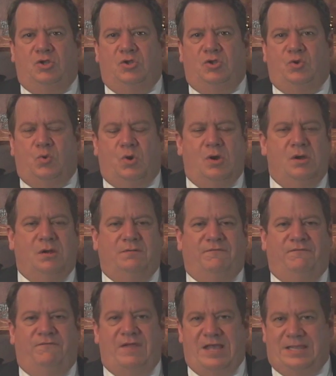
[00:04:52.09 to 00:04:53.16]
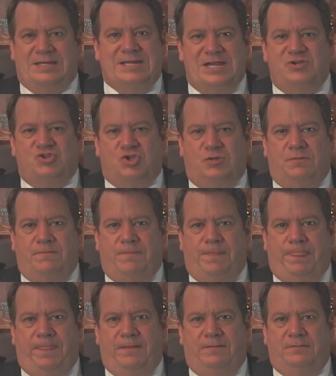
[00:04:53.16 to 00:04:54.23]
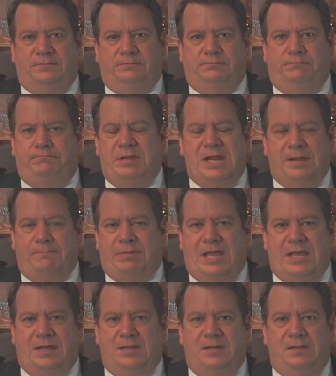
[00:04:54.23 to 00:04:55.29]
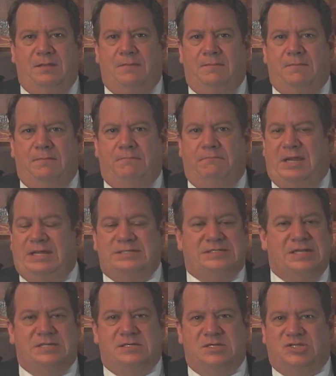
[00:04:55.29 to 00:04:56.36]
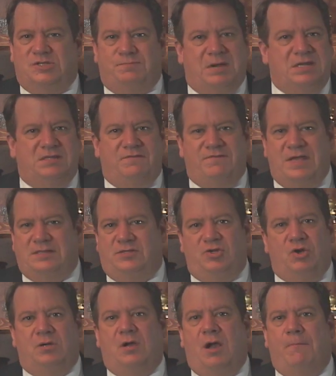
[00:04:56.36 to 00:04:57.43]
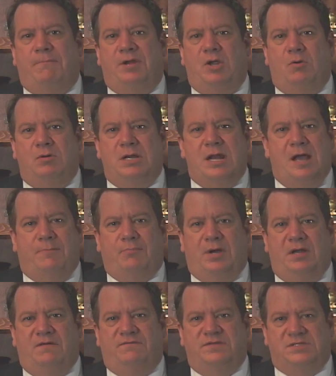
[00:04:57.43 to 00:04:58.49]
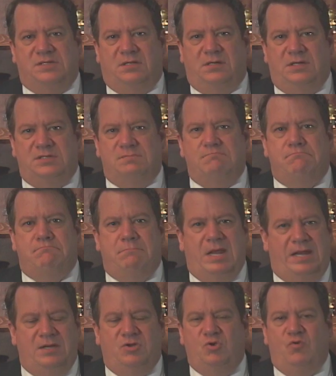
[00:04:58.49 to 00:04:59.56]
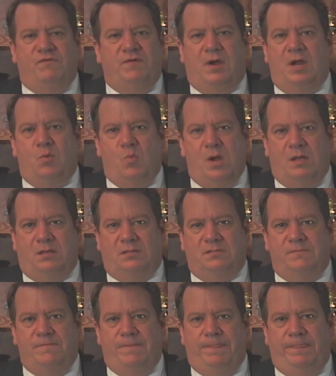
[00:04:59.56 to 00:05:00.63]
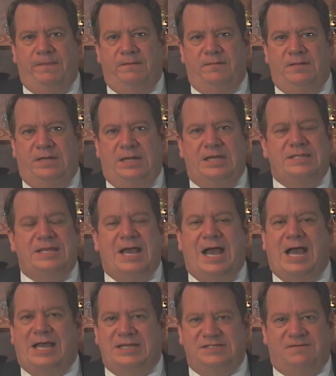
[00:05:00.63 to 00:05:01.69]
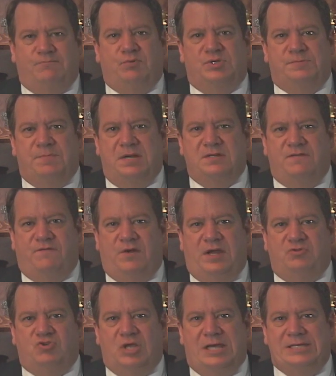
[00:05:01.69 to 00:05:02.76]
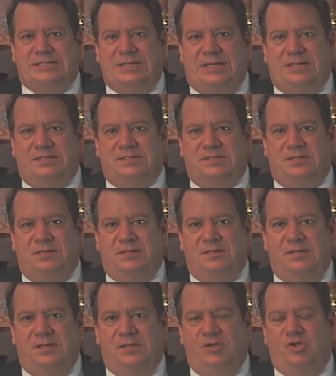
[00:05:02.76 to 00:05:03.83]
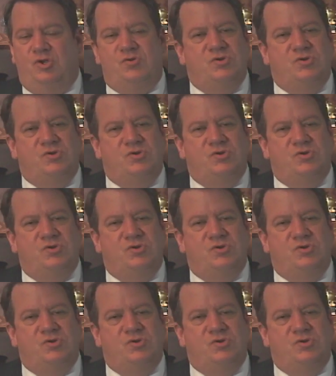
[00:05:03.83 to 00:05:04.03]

your validation being bad means that despite the fact that your company-owned and operated facilities may do very well, in the eyes of prospective franchisees, you